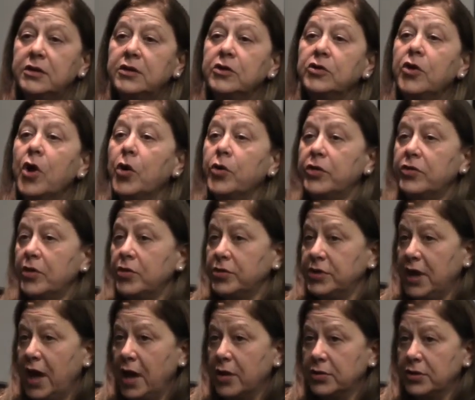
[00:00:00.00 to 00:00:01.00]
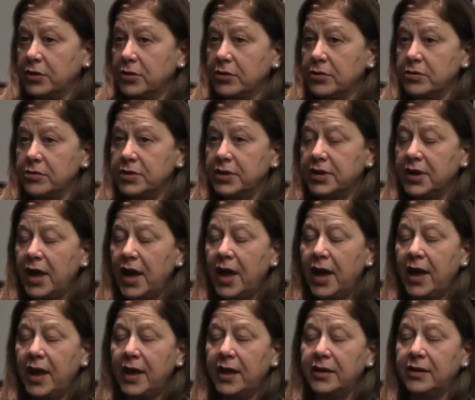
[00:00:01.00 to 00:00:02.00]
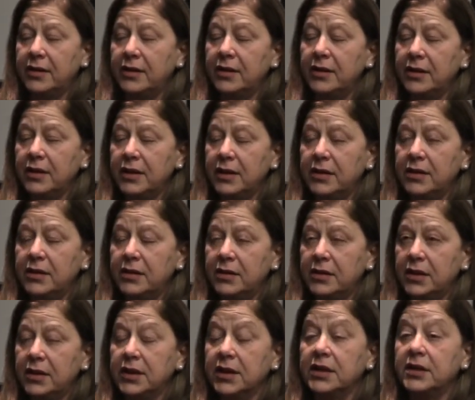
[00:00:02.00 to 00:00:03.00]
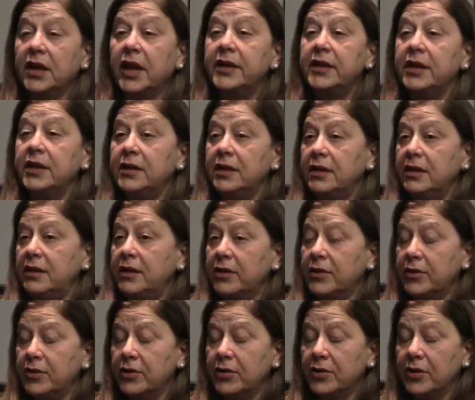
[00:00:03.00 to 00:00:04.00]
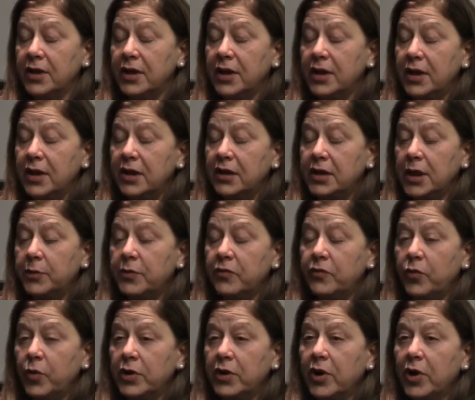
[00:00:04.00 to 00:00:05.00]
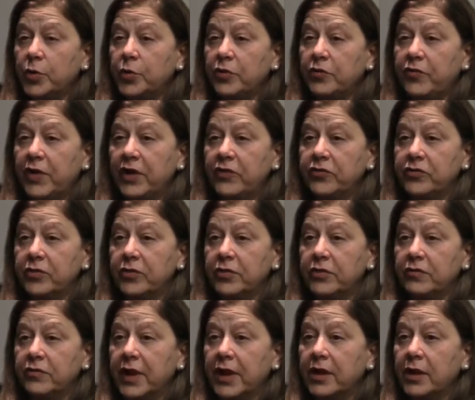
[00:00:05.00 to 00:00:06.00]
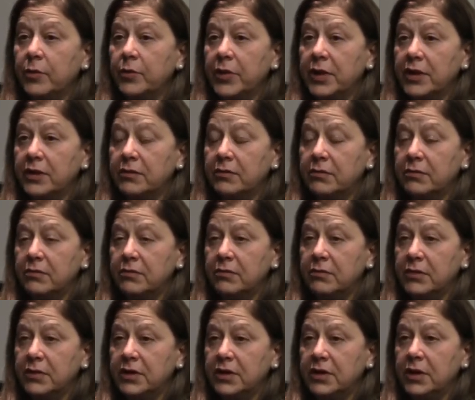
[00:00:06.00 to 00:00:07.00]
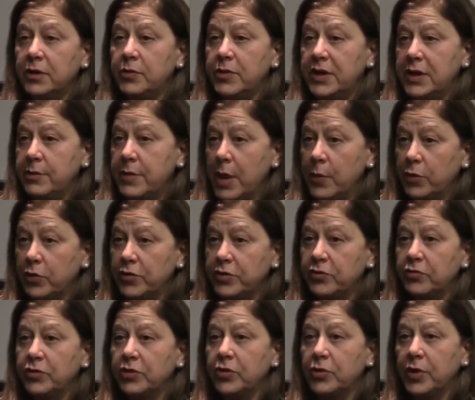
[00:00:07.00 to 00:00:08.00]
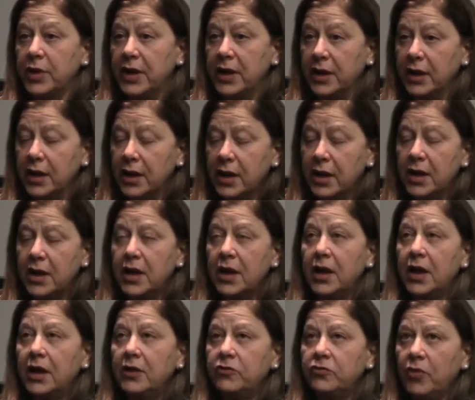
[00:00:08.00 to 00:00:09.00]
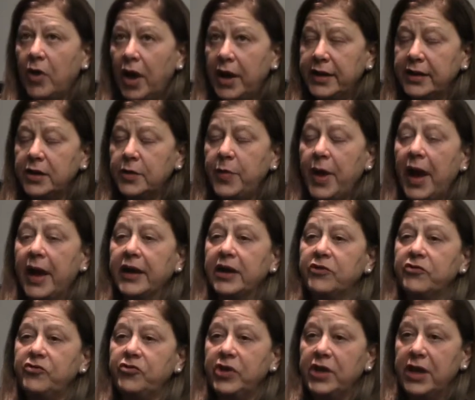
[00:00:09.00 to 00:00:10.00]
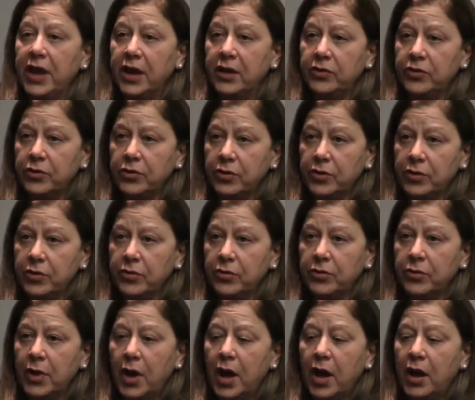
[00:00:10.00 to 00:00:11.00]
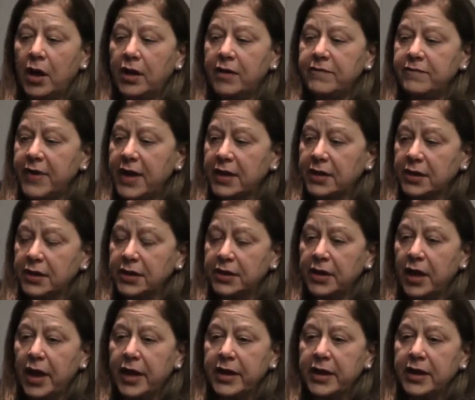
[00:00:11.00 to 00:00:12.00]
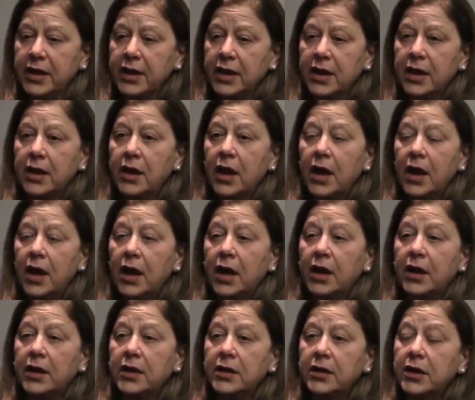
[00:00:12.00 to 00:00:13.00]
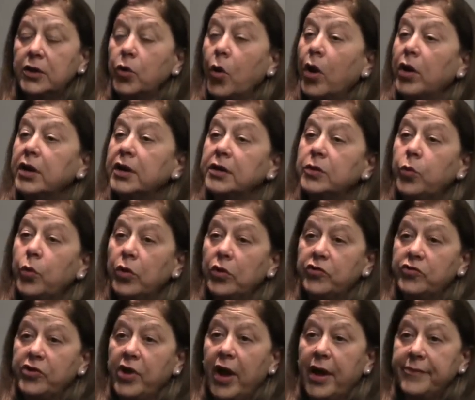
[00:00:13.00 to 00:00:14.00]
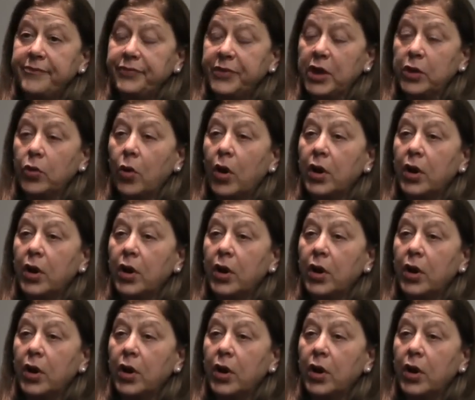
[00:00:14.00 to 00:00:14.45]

to go to those counselors, and it's exciting to hear some of what our professional development committee members are doing, trying to package together events like an August workshop, an